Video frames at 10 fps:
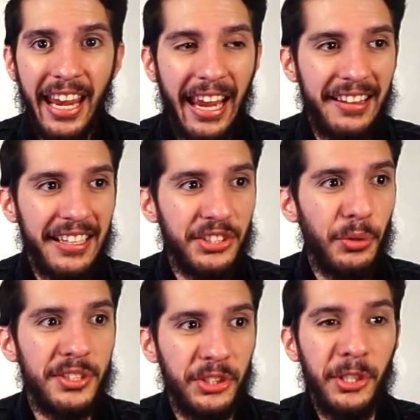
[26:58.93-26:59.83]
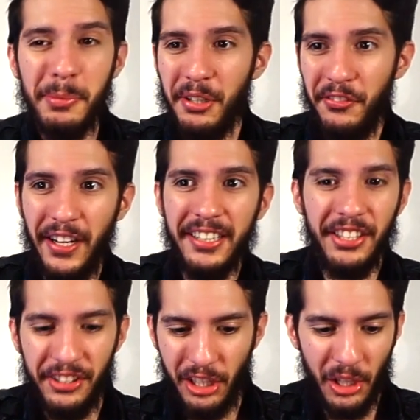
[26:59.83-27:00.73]
And that's always creepy to find
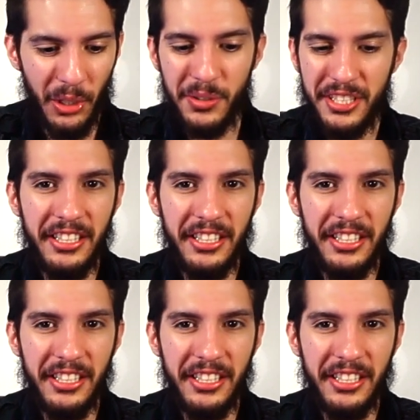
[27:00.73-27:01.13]
their clothes